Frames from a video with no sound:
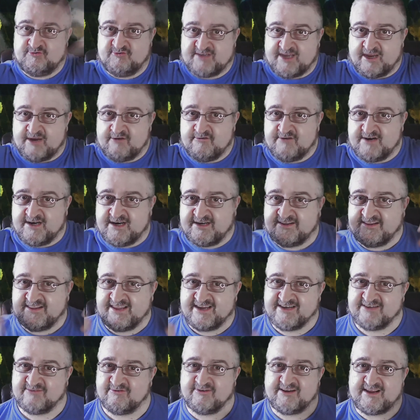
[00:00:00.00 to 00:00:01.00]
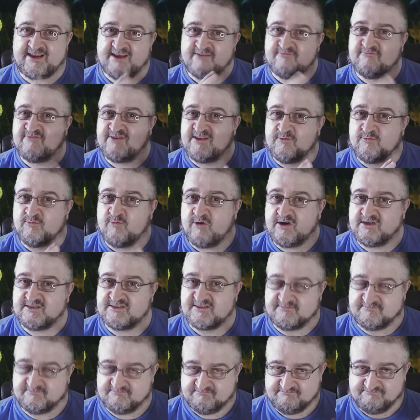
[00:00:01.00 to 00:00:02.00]
out, and I think don't get really works
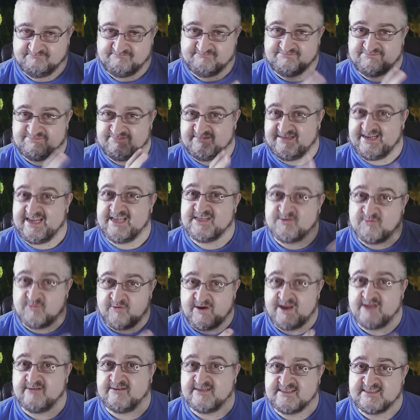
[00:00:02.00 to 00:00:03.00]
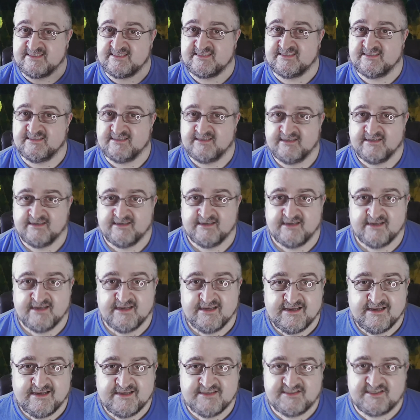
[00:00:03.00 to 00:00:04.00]
as well as
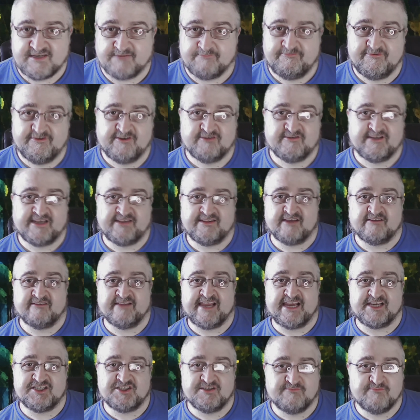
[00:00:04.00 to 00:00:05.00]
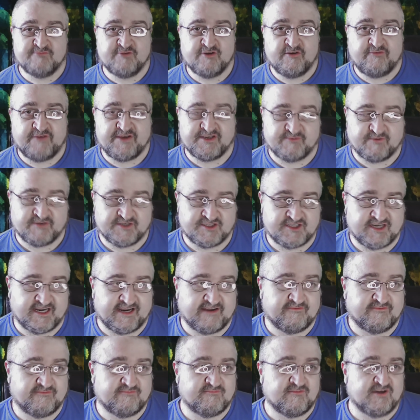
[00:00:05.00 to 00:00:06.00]
something like the election movies, which
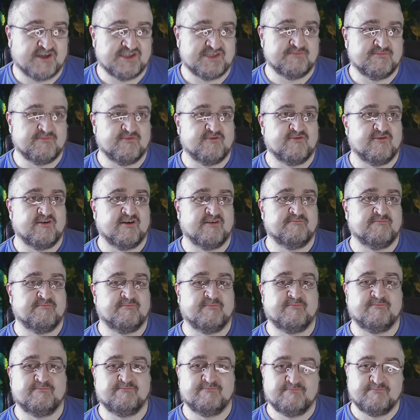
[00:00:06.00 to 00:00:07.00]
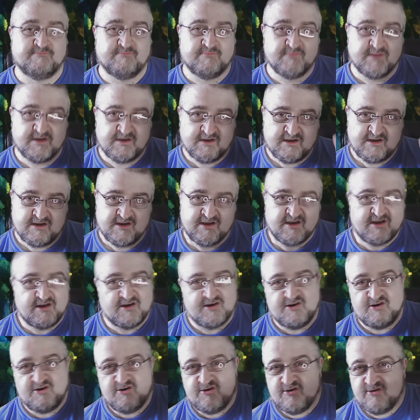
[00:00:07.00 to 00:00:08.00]
have much more
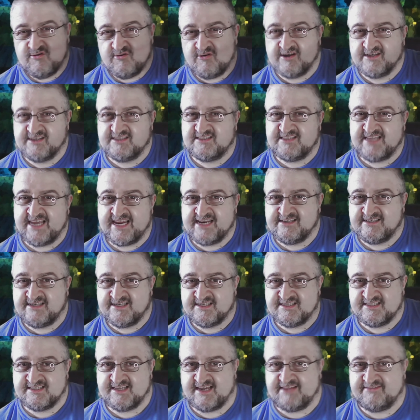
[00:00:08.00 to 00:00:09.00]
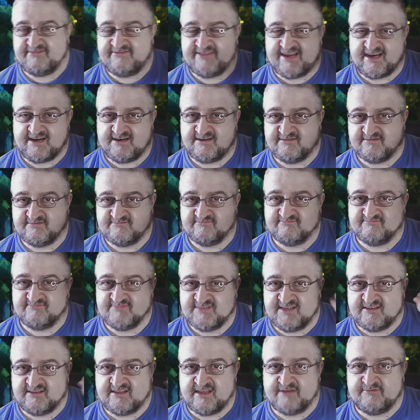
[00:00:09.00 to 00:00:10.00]
nuanced endings that I think
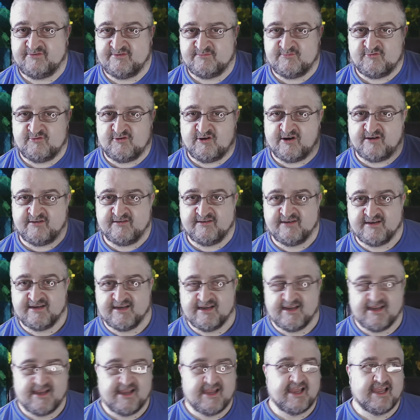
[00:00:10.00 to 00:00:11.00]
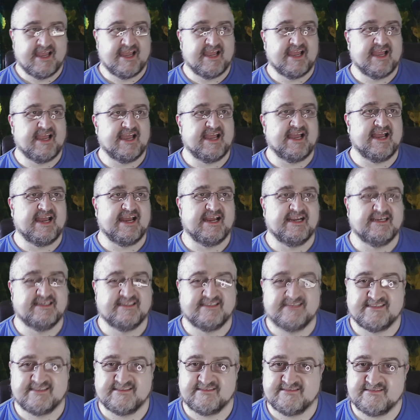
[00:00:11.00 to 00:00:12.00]
deliver more.
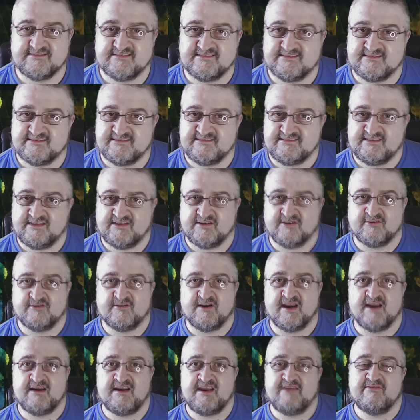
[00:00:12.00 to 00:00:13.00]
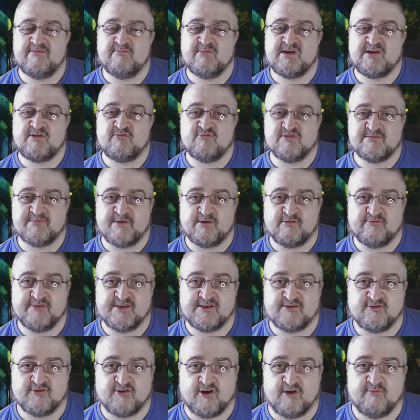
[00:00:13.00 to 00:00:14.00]
And you know, and even when he goes about with the
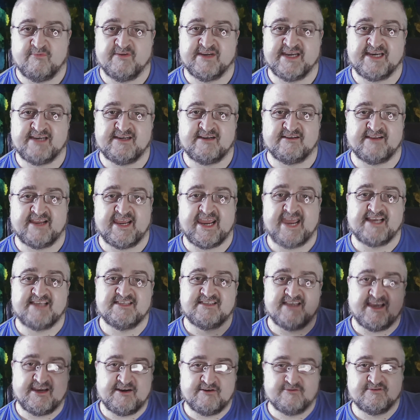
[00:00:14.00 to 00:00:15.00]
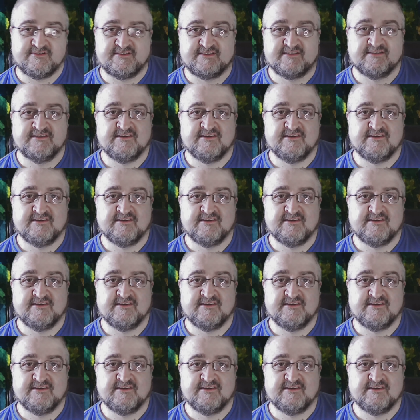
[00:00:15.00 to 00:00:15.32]
top and ending like exiled